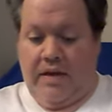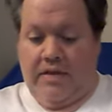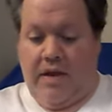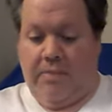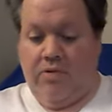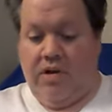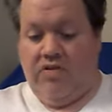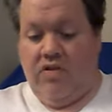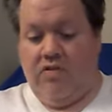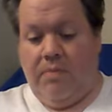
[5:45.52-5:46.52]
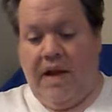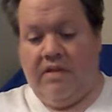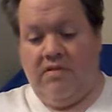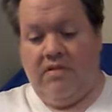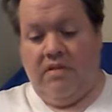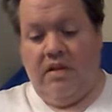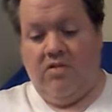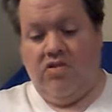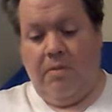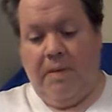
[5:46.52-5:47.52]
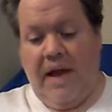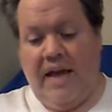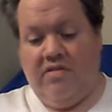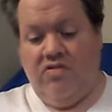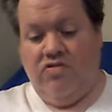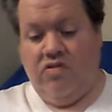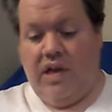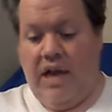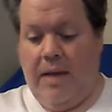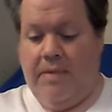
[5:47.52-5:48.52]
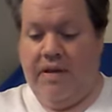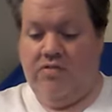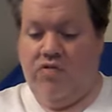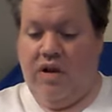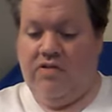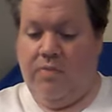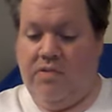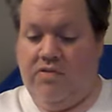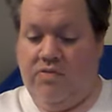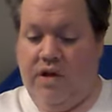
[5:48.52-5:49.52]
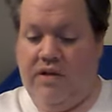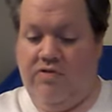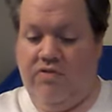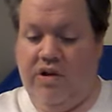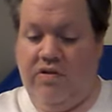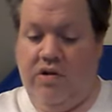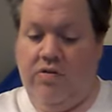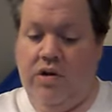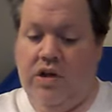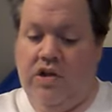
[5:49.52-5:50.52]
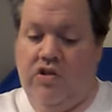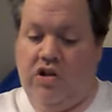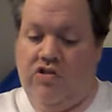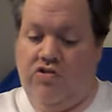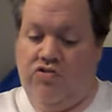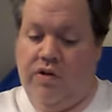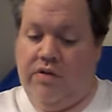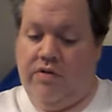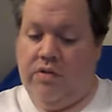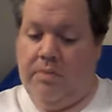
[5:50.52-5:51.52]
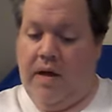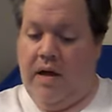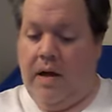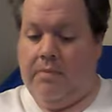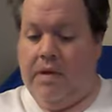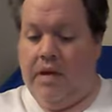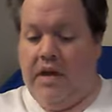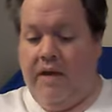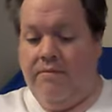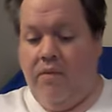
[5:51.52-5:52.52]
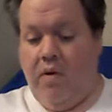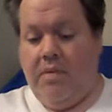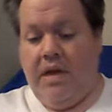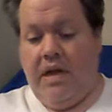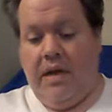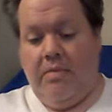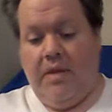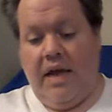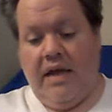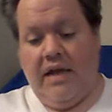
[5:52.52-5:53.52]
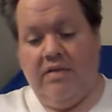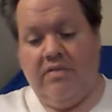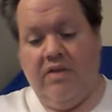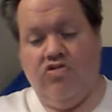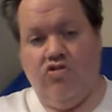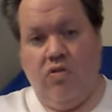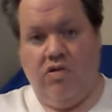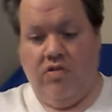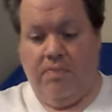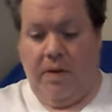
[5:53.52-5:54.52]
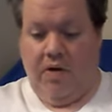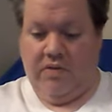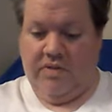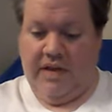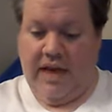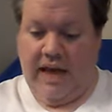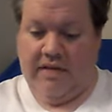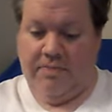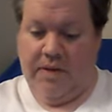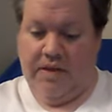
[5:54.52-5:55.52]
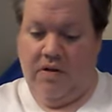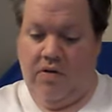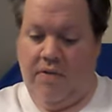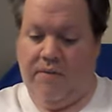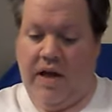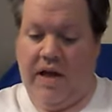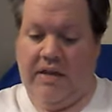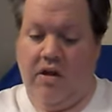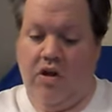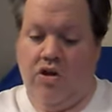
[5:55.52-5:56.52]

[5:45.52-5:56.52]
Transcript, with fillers: Demarest goes back into the passenger cabin and tries to persuade Guerrero not to trigger the bomb, informing him that his insurance policy has been nullified.